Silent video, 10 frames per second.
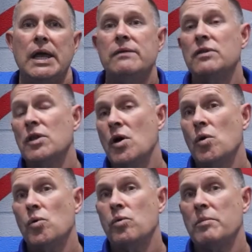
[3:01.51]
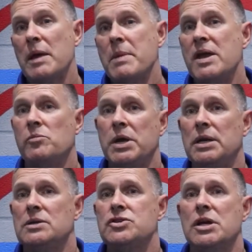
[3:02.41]
even though they may have been
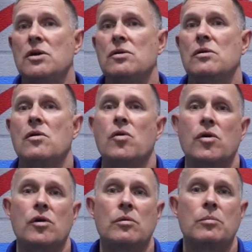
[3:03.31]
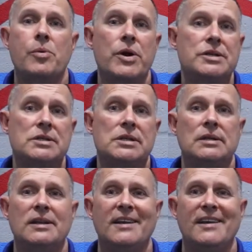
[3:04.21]
in jail or prison,
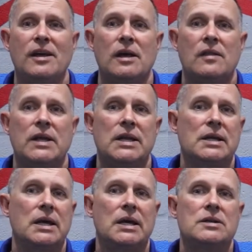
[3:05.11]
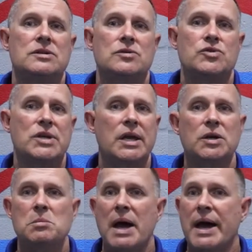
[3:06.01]
they didn't get to say
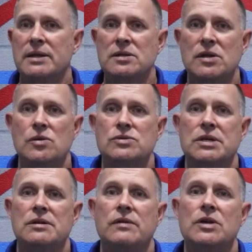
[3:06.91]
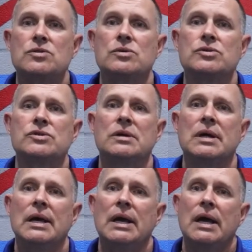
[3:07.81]
goodbye to those individuals.
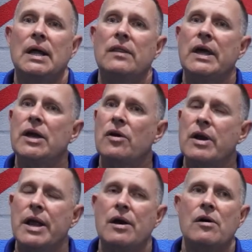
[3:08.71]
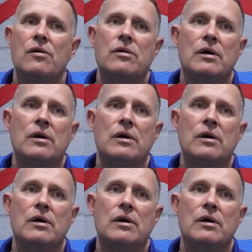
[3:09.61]
They are now